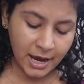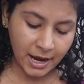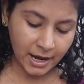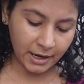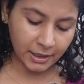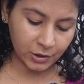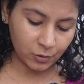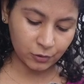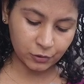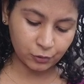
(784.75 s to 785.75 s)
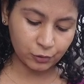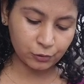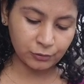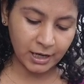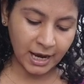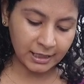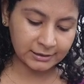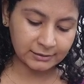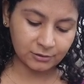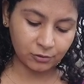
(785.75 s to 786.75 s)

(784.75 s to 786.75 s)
and also 2 lakhs,